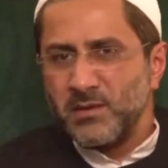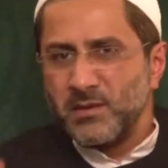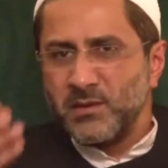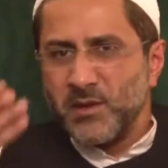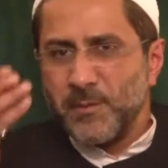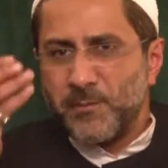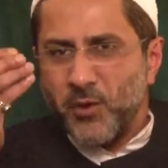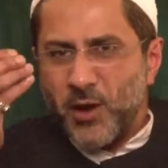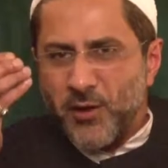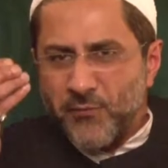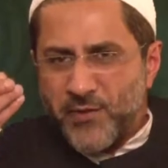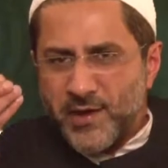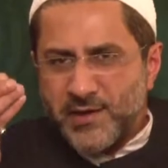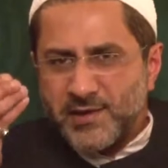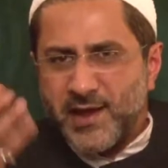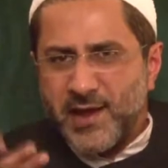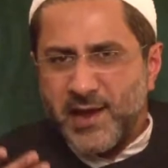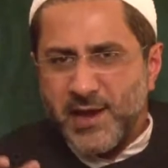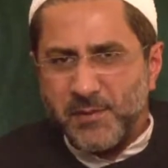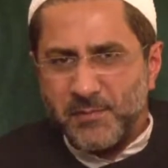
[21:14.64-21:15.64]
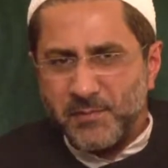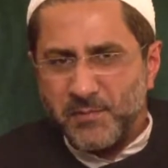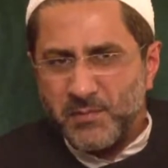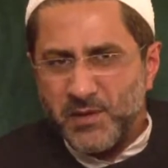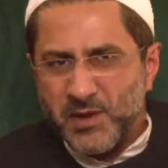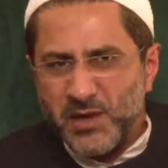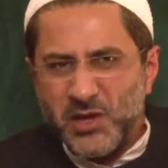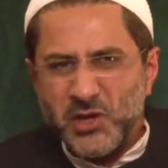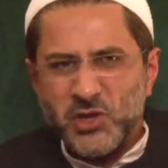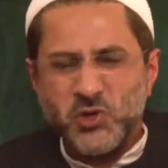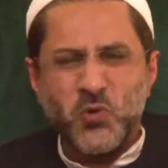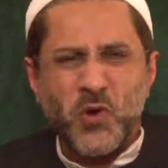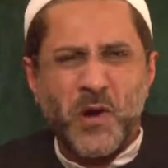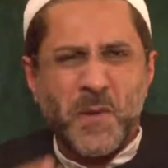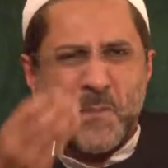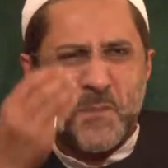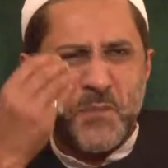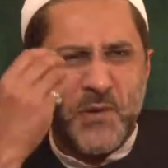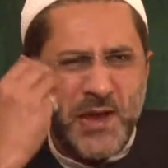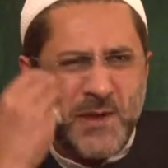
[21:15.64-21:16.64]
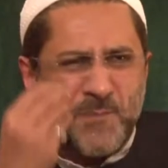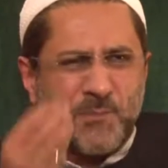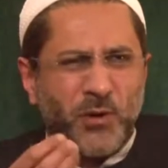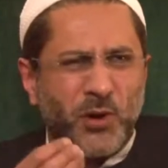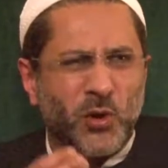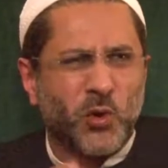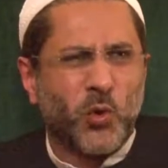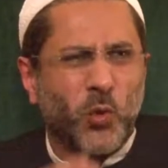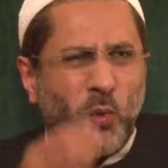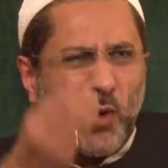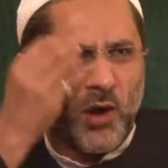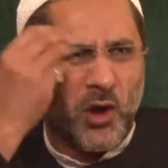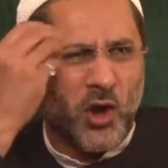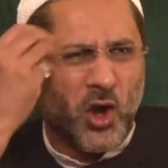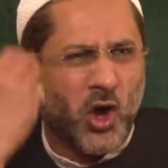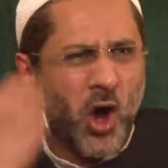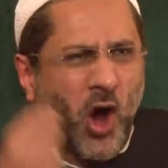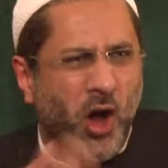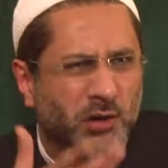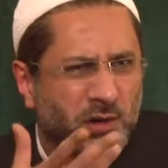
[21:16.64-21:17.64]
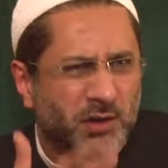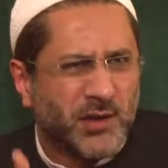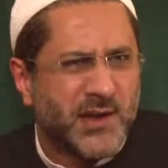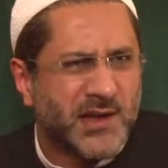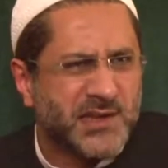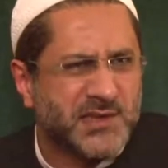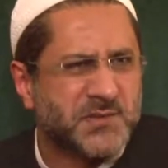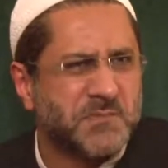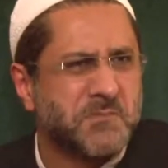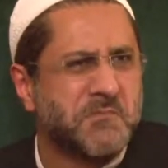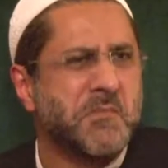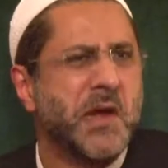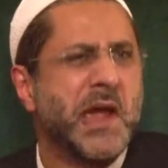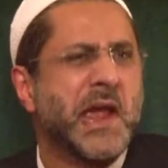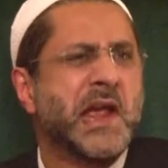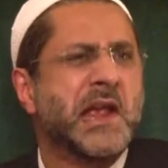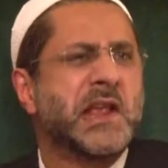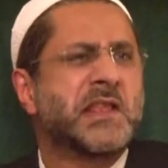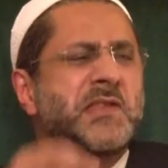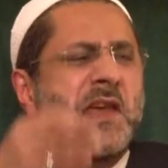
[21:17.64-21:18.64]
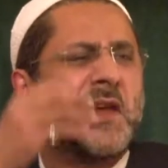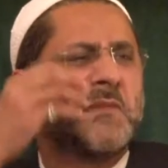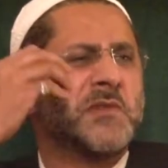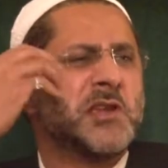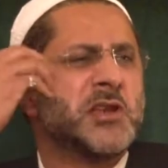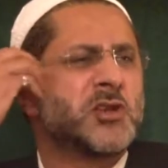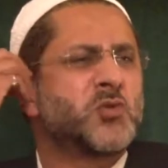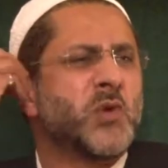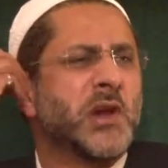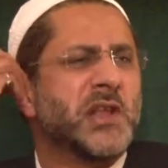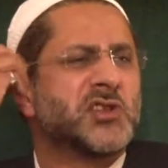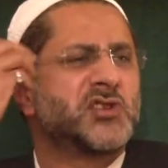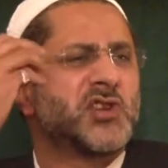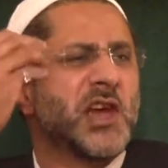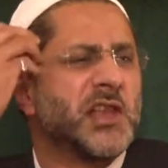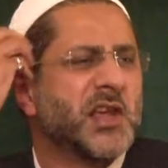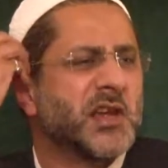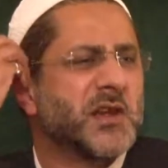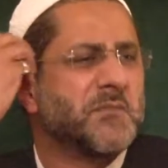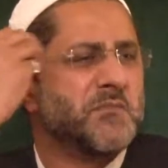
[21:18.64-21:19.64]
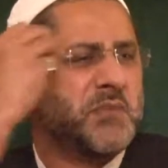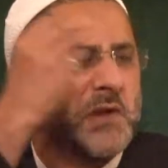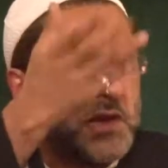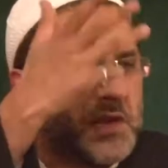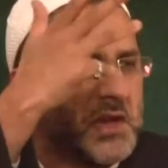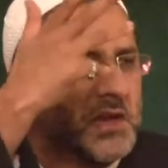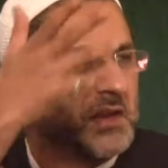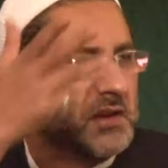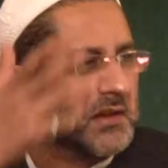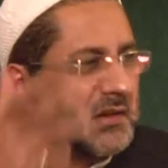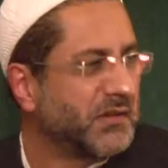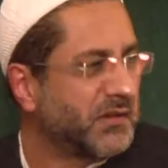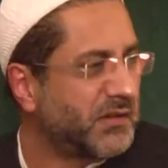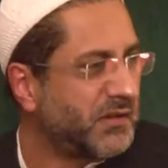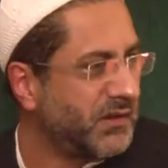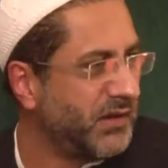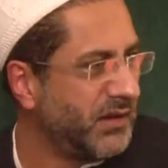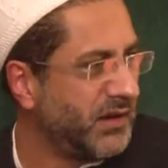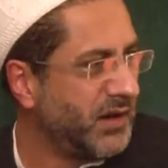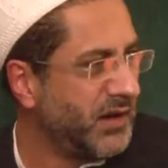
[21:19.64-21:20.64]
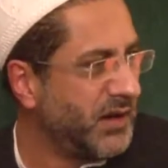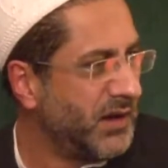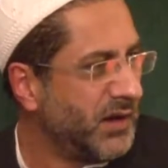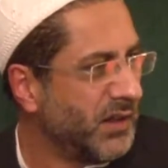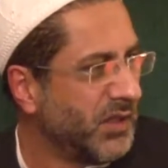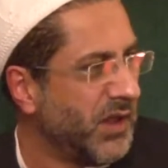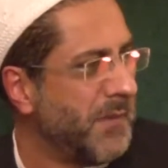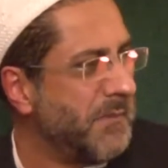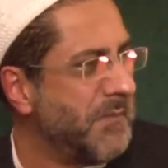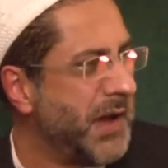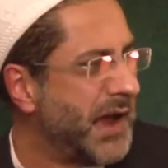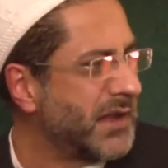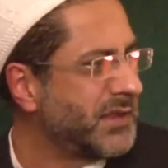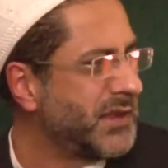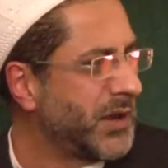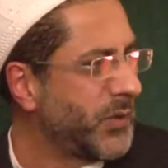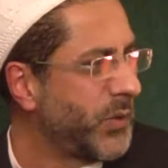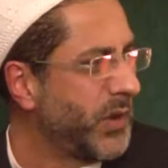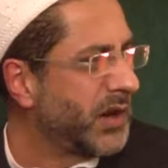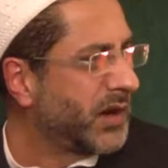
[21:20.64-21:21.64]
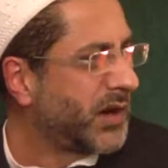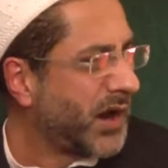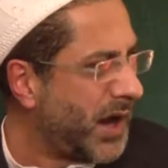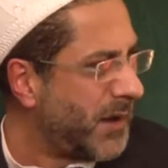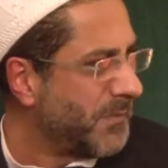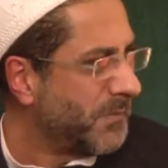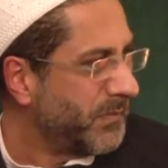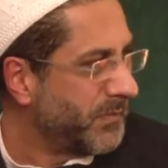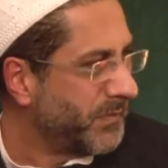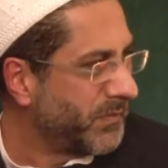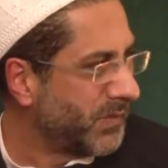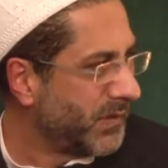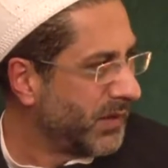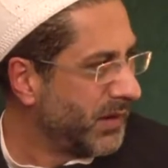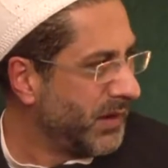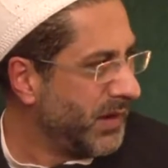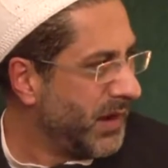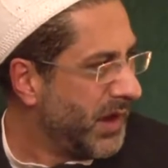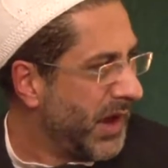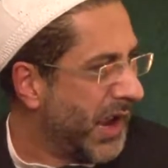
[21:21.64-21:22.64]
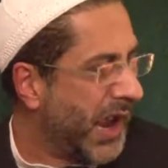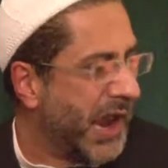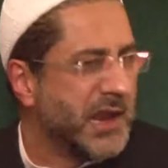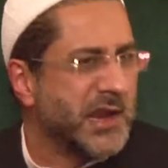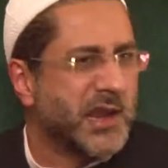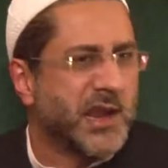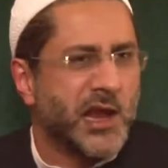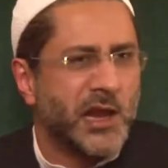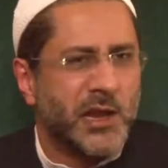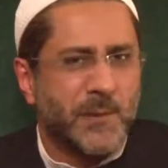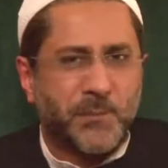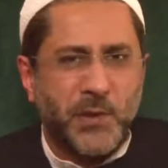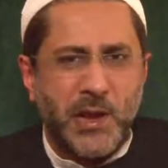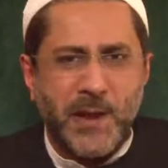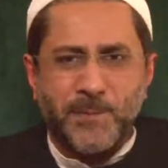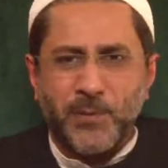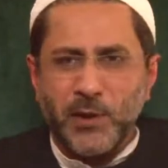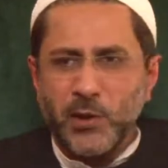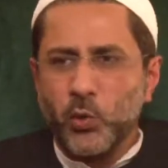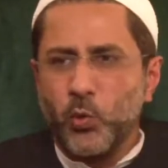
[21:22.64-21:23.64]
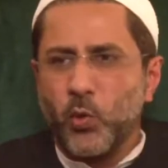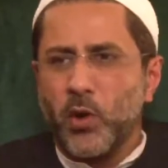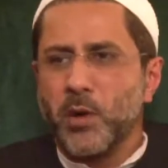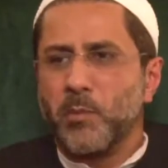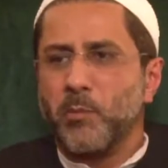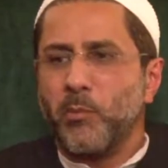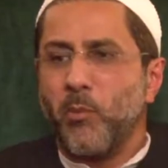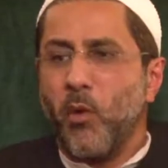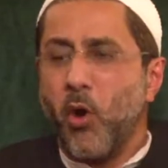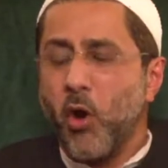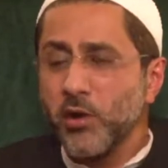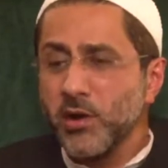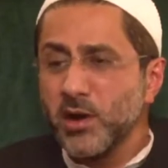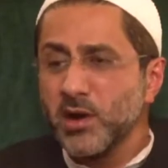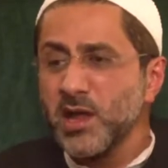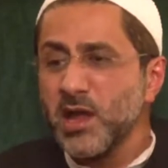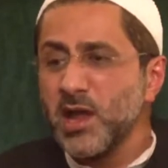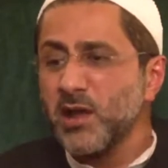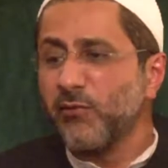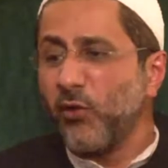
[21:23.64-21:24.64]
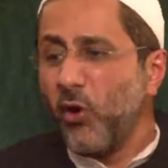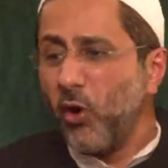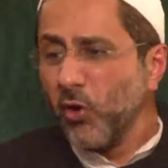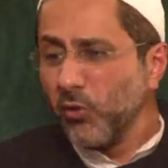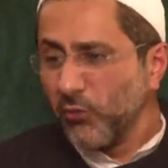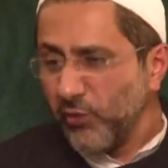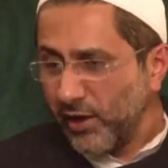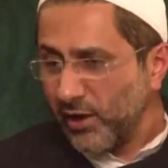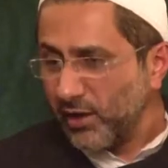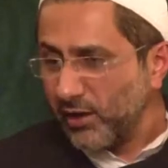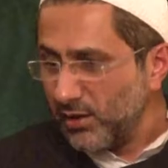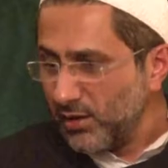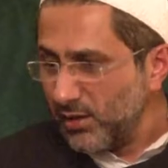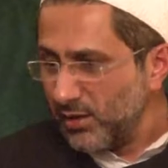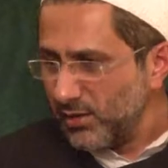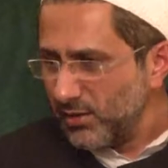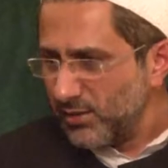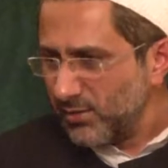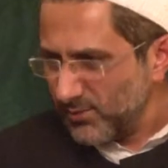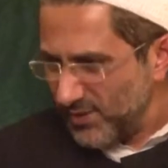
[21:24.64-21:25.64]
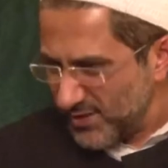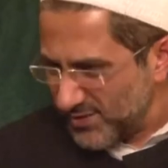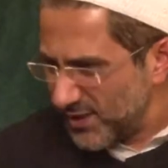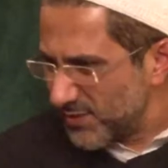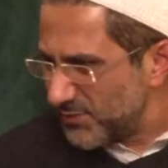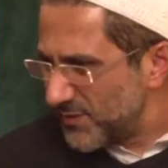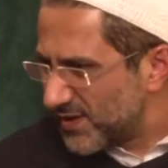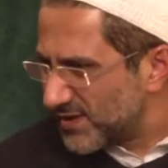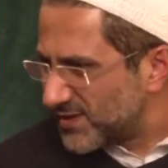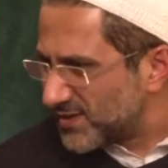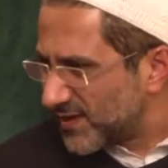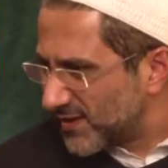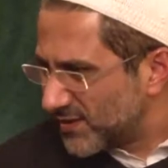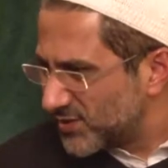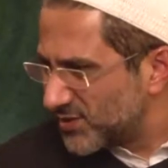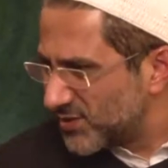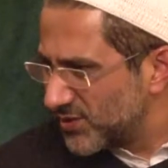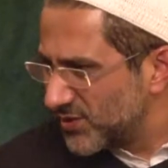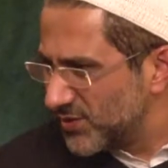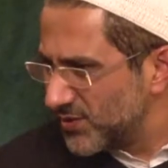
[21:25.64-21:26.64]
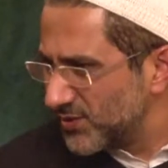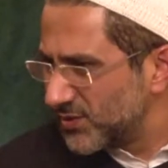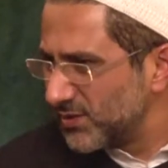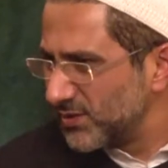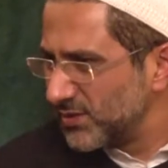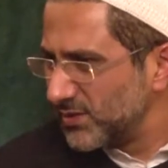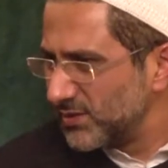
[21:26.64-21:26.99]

The Prophet came to a people who were godless, made them into angelic beings. The Mahdi will come and kill people who are morally evolving. Does that make sense to you?